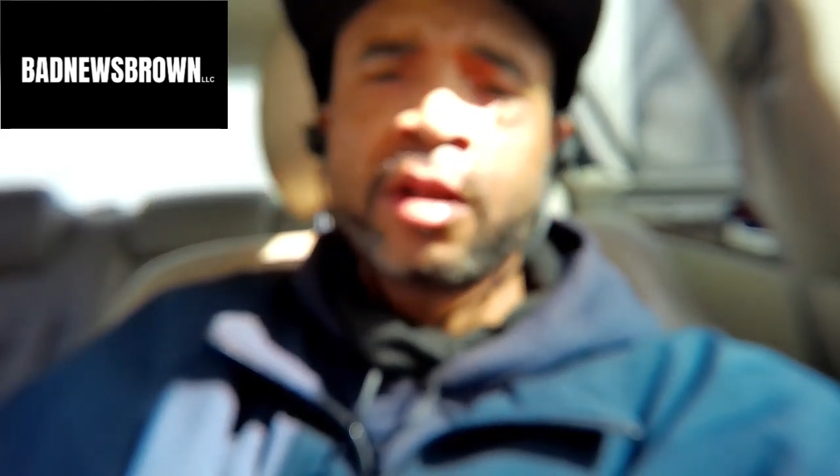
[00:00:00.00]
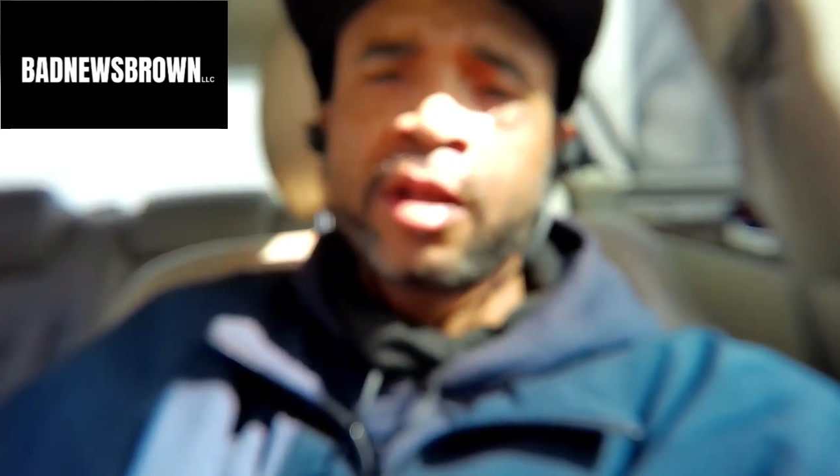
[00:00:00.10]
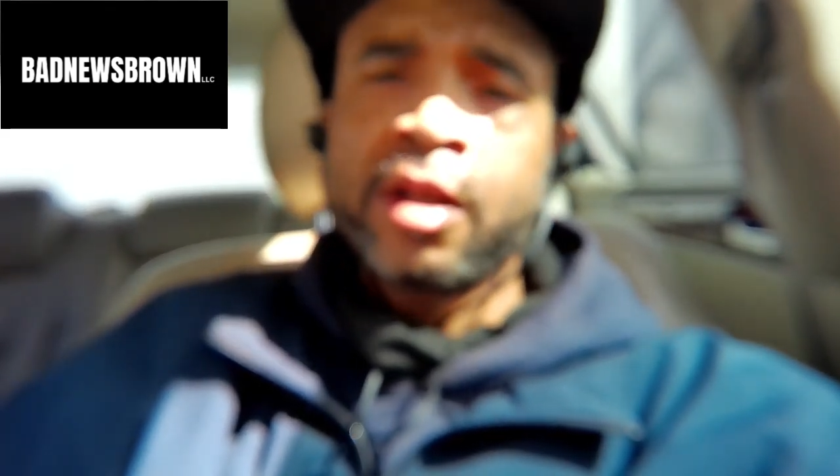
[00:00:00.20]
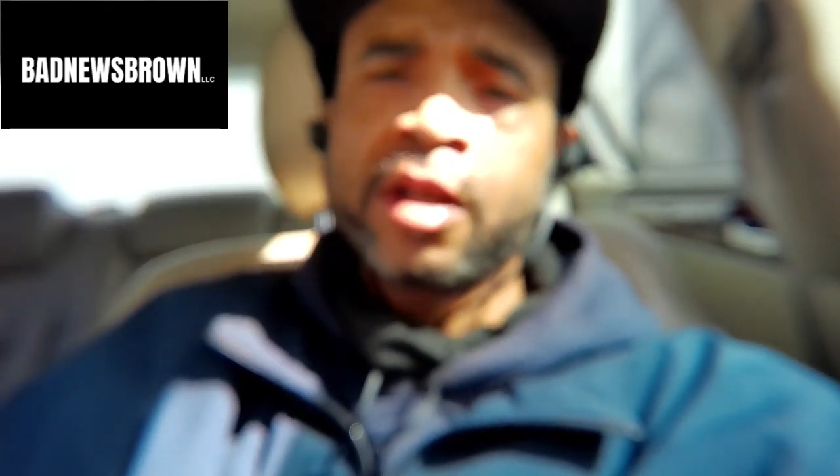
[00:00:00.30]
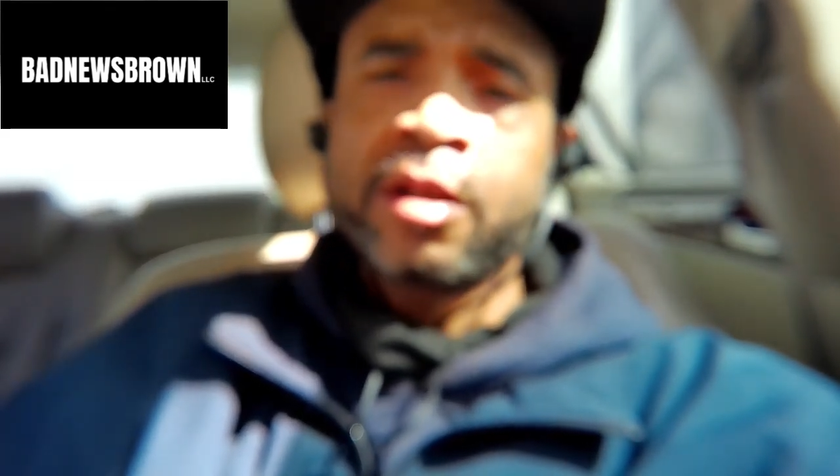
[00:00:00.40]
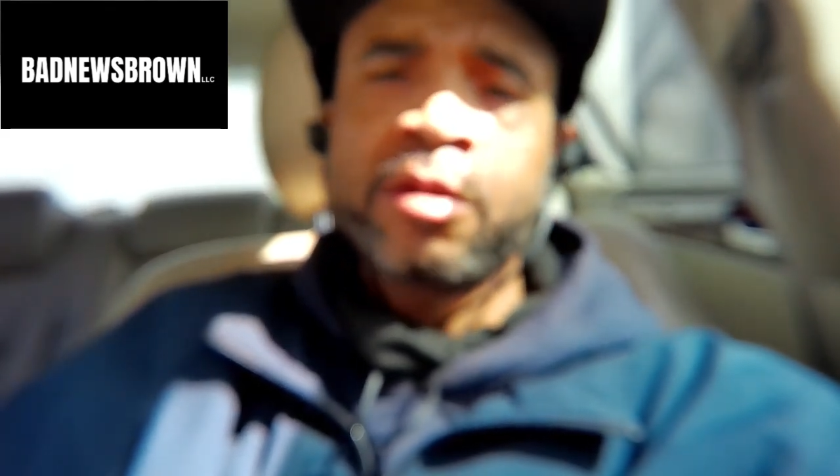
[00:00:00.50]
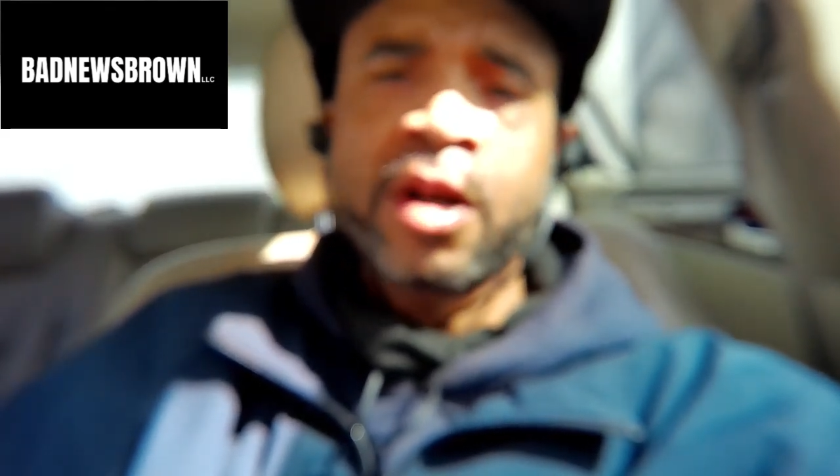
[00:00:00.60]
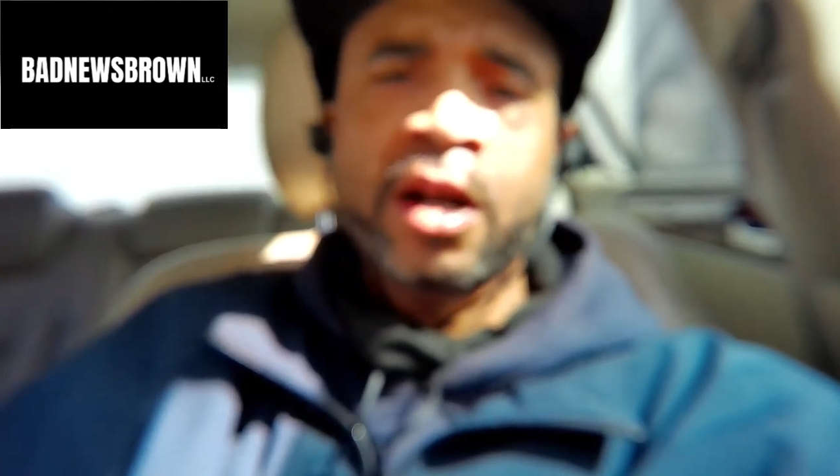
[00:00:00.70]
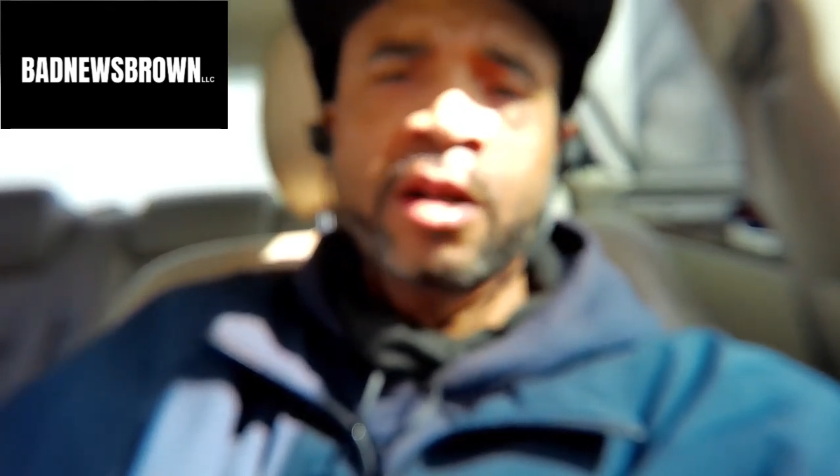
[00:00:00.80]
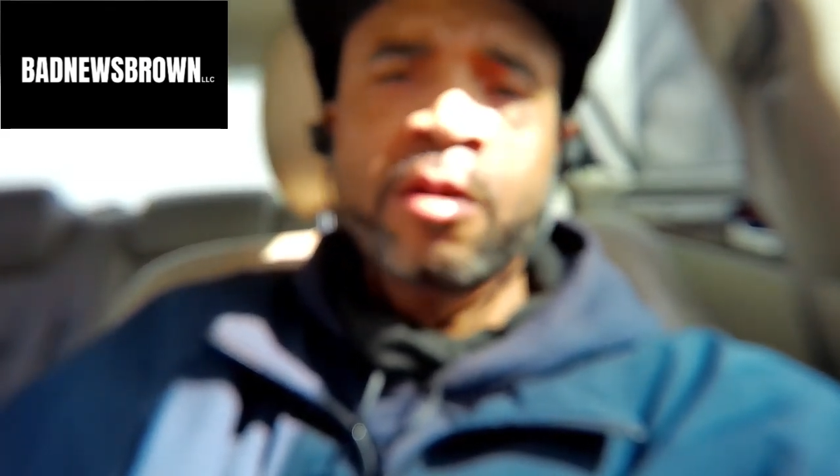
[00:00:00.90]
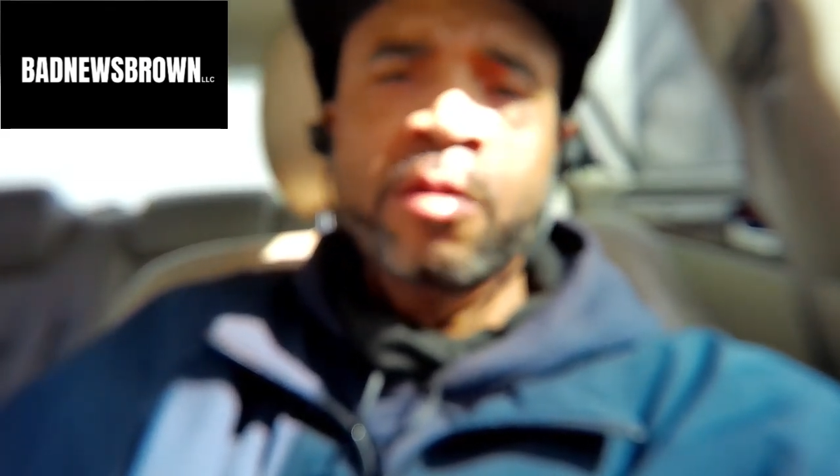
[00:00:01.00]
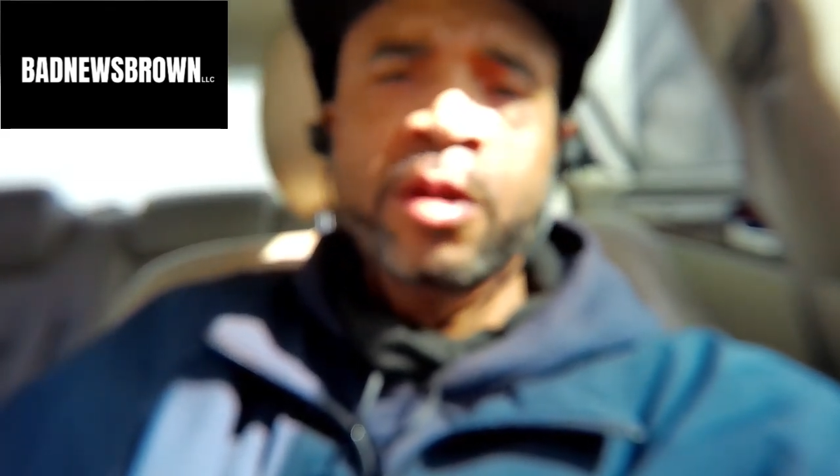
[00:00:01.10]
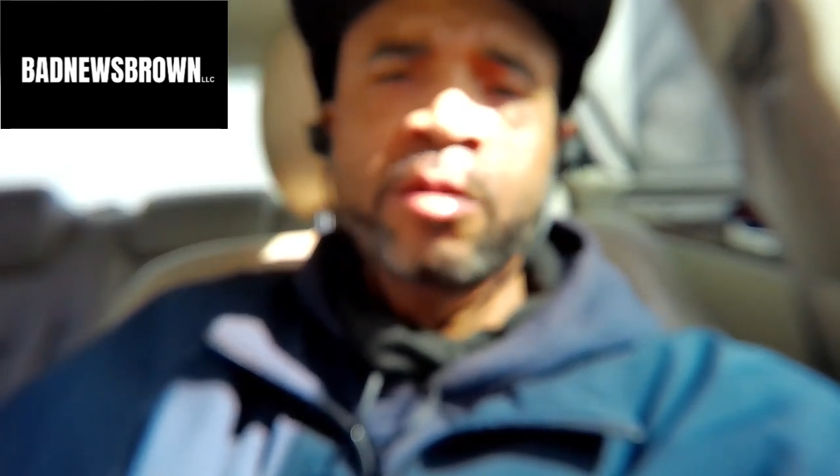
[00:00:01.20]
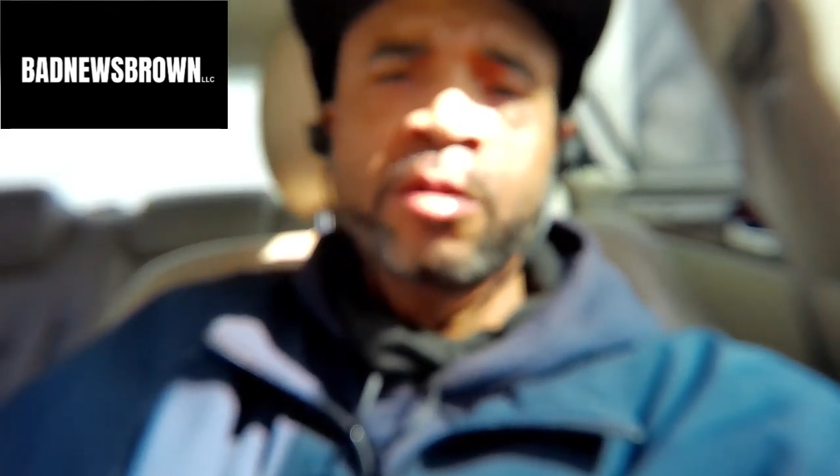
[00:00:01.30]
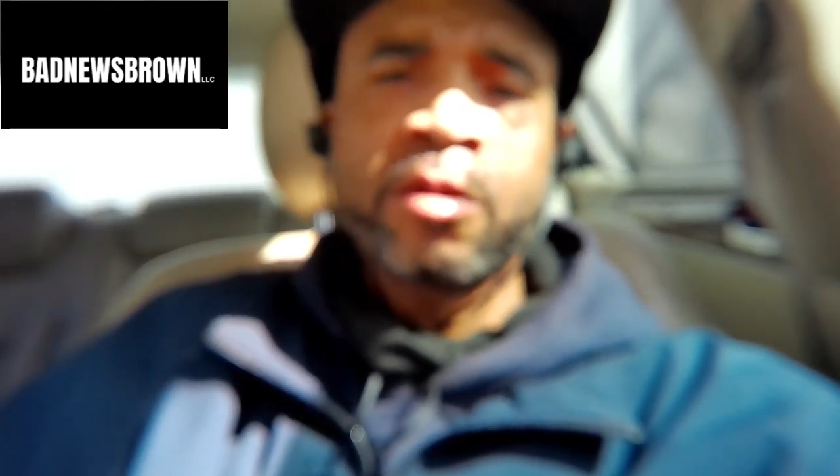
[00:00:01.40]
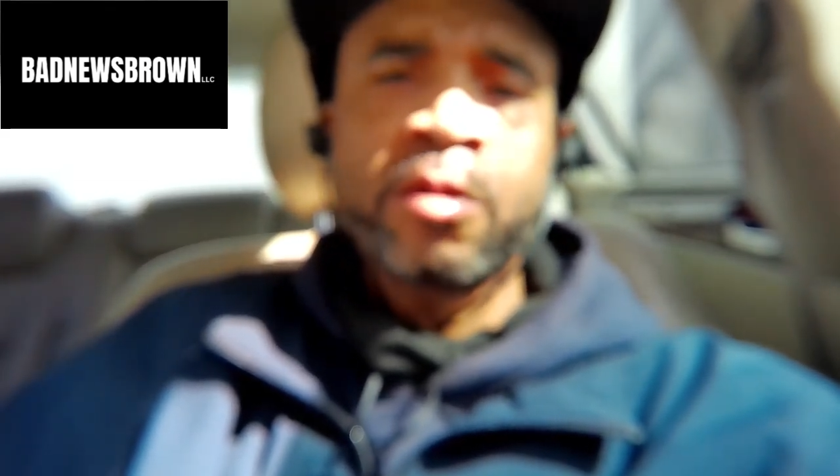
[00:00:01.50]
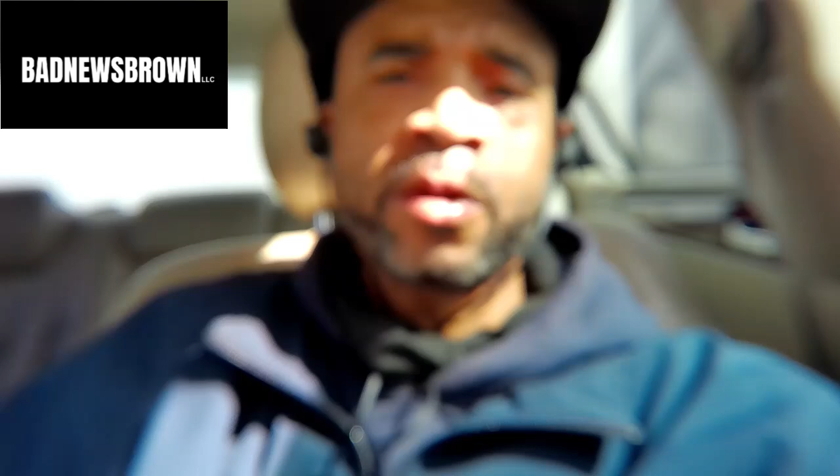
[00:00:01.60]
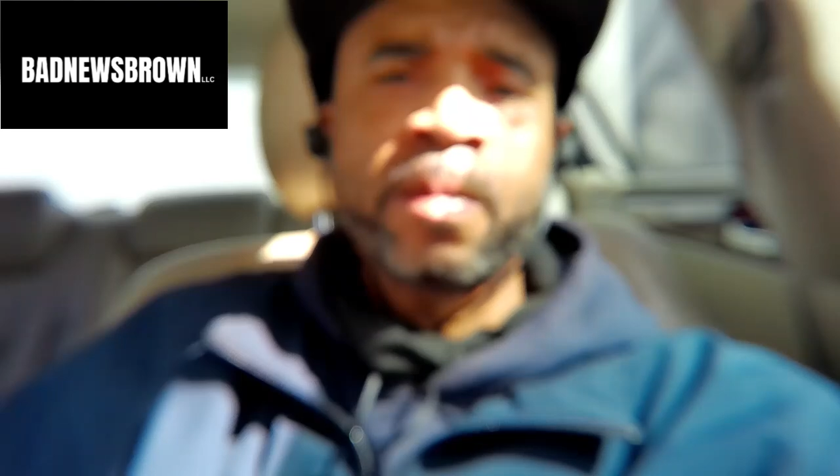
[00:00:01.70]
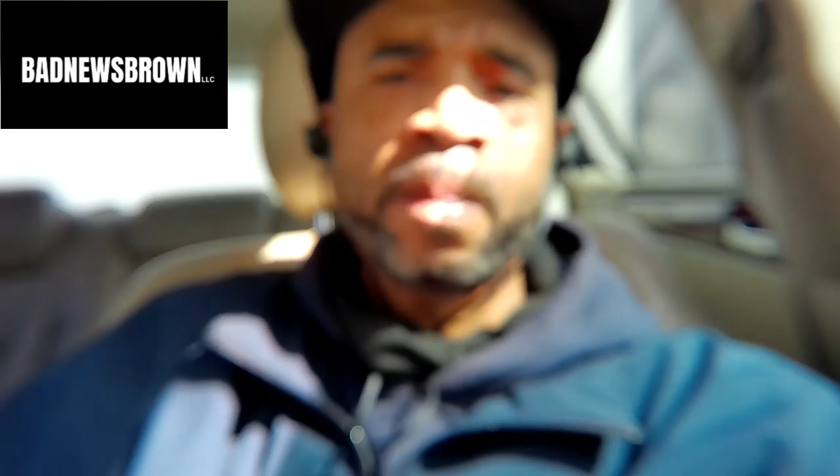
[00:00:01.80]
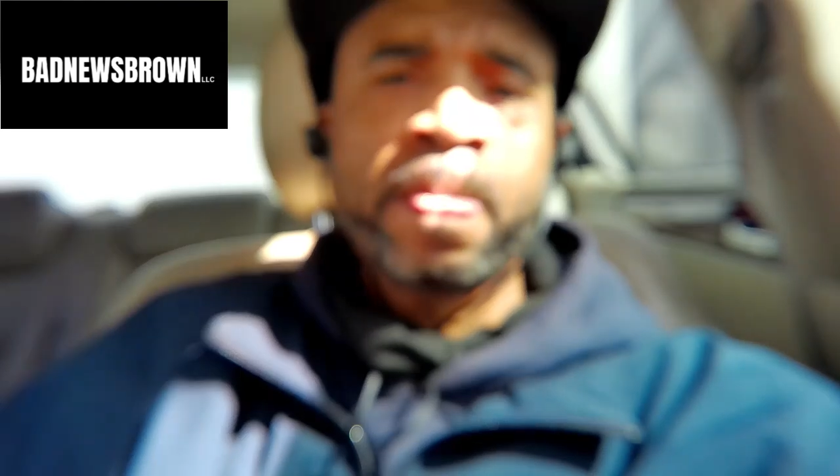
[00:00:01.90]
again, you got to know where you're
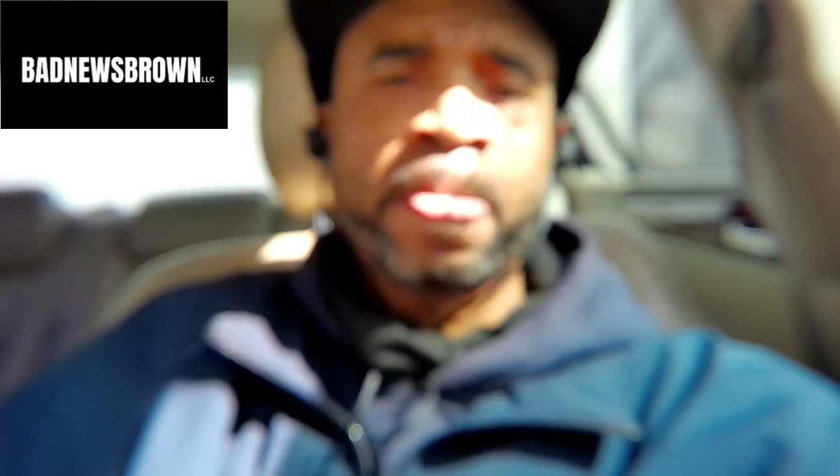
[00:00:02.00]
going.